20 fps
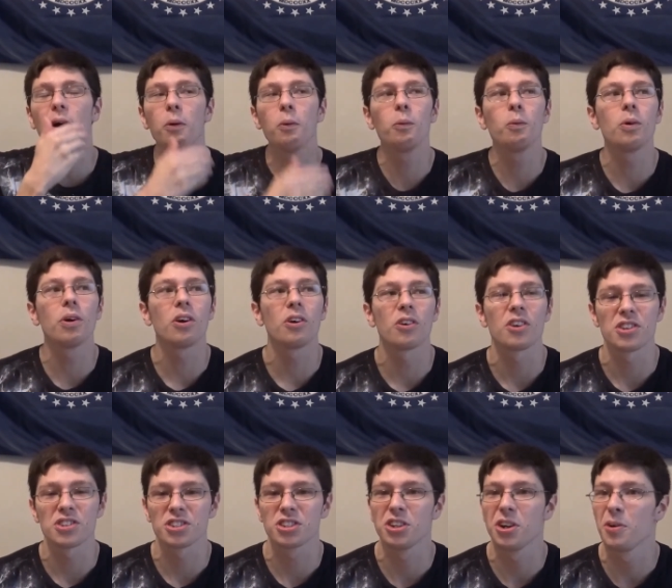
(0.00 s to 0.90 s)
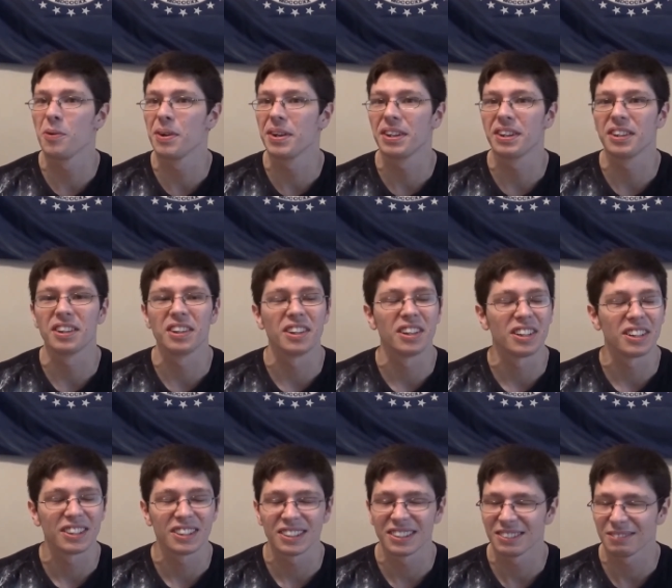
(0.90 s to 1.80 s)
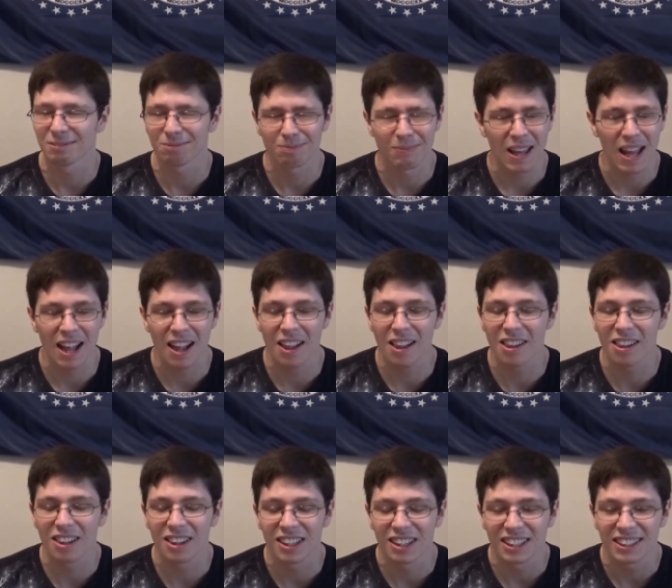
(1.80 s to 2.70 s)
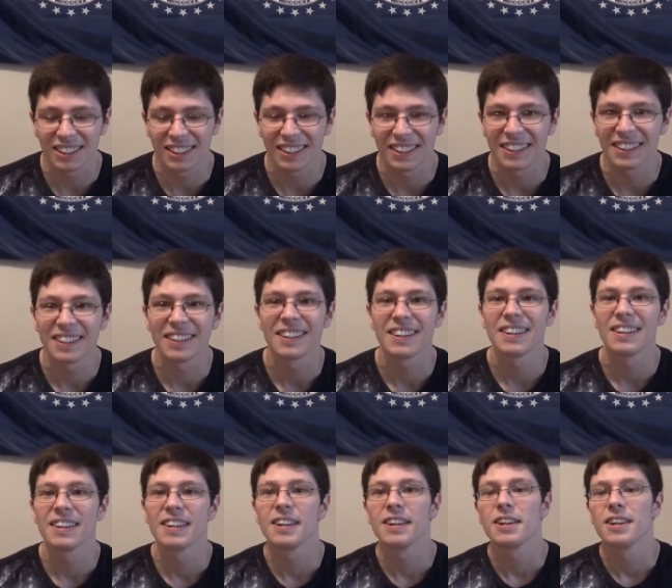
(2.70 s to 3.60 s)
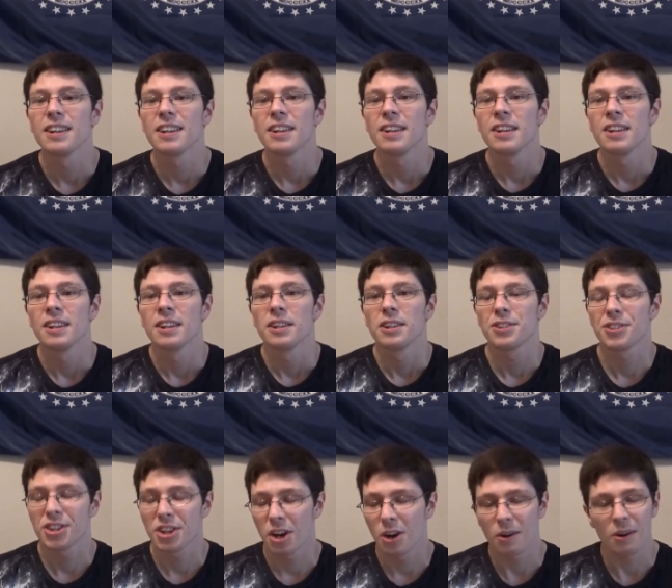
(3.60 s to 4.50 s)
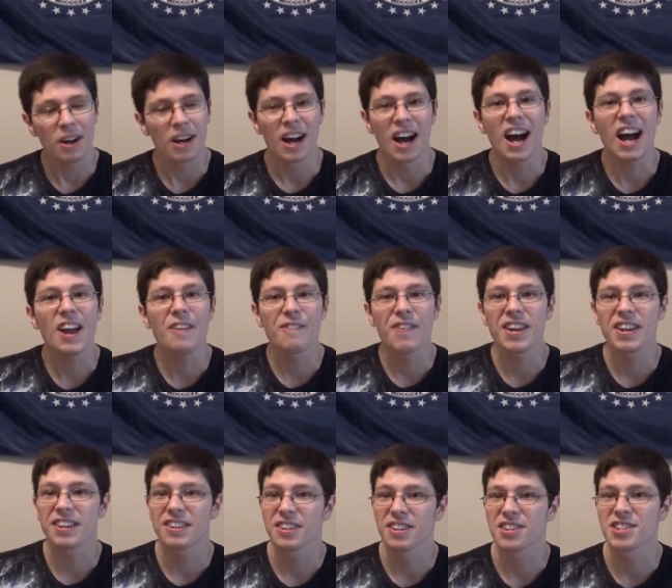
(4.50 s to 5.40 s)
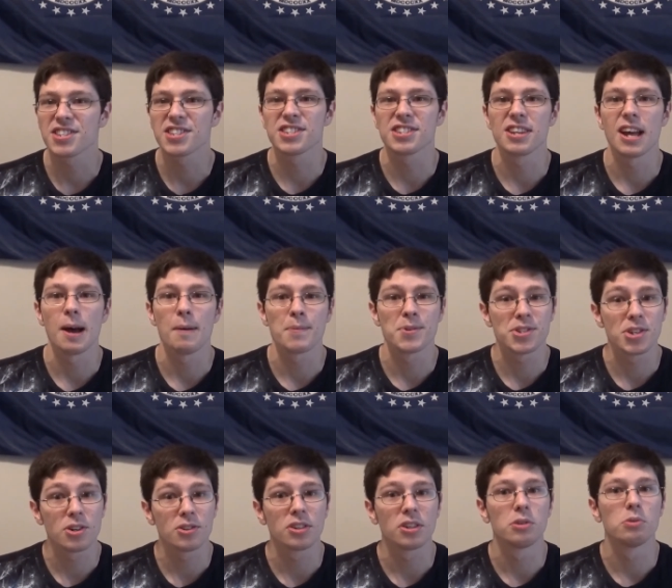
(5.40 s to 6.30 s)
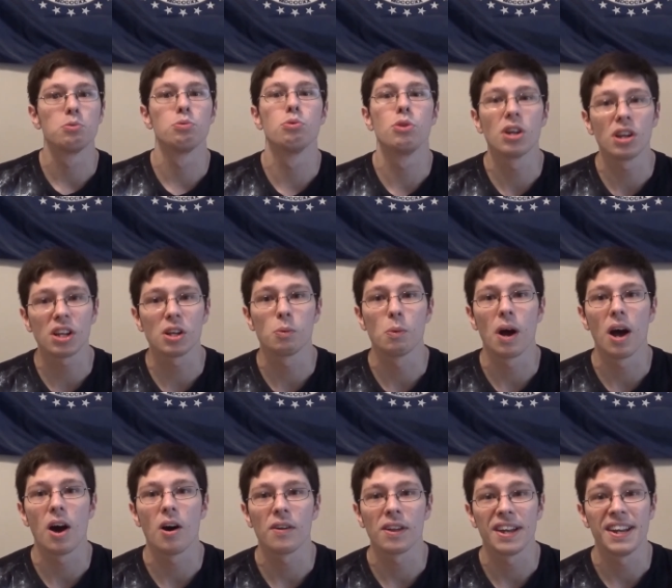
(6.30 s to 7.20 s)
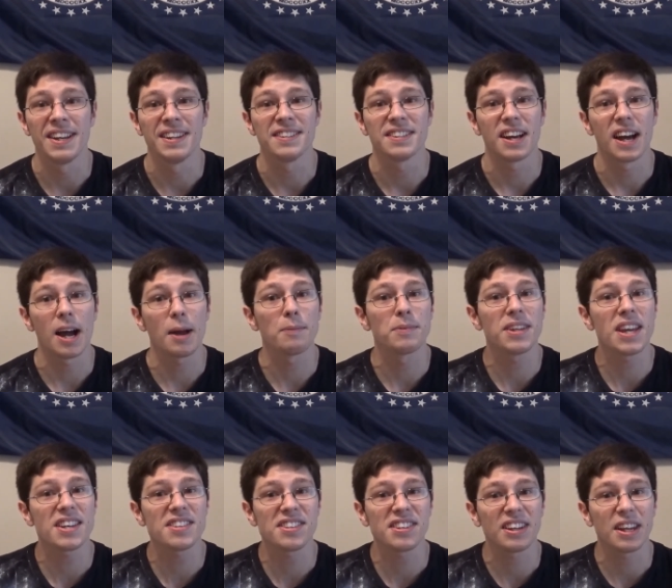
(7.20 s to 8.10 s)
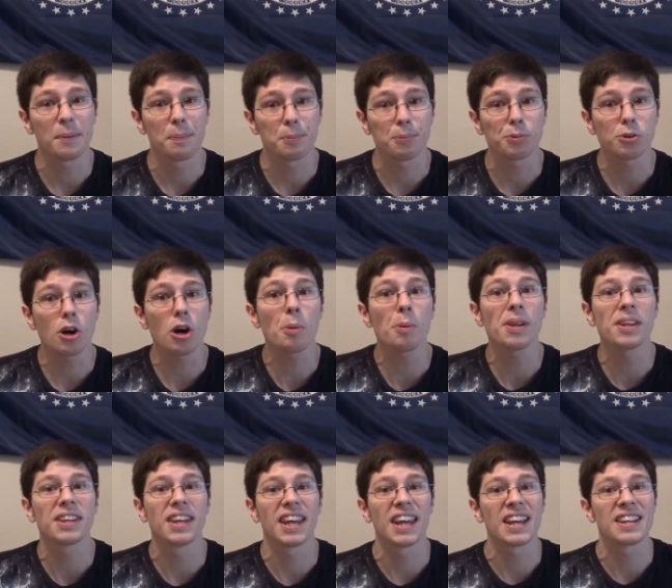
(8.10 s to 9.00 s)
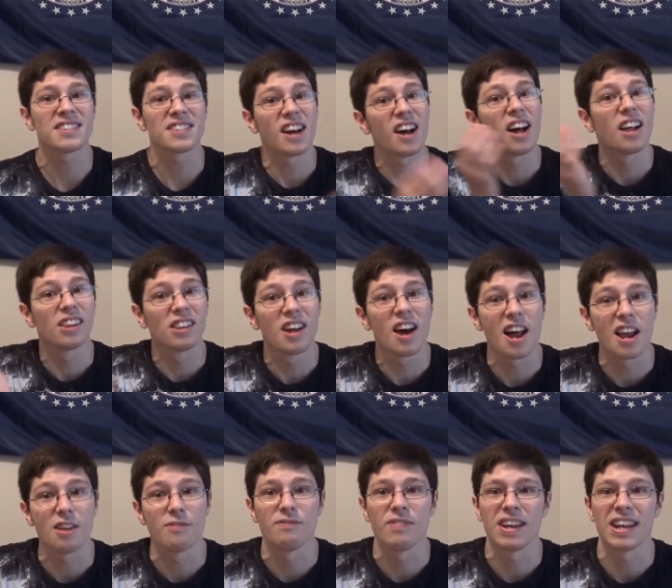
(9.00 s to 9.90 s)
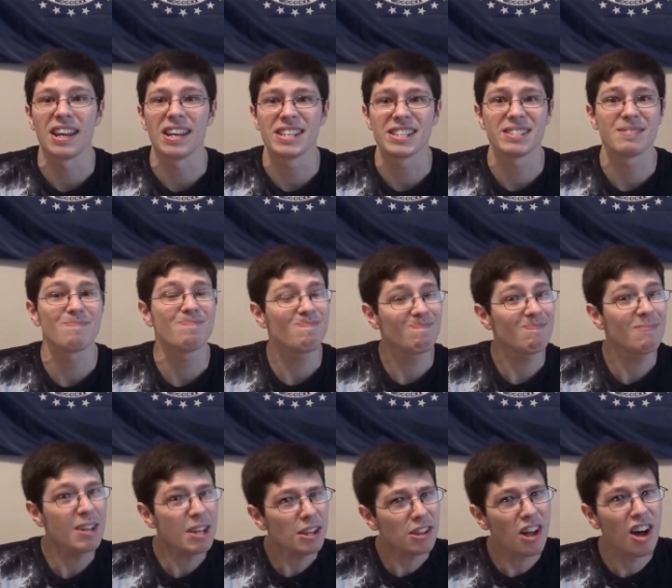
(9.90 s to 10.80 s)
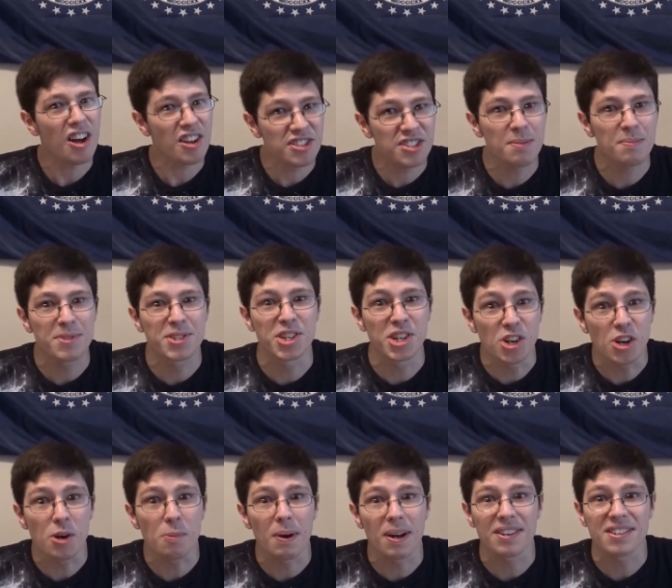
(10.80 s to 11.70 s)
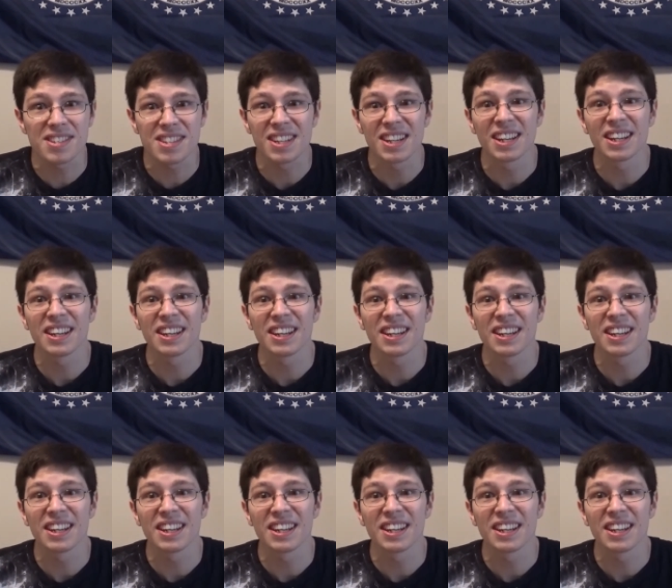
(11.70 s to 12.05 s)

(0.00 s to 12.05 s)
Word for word: world is going to hell. So, uh, I think this episode did really well, and I'm guessing it probably gained a lot of fans. It lost some too, but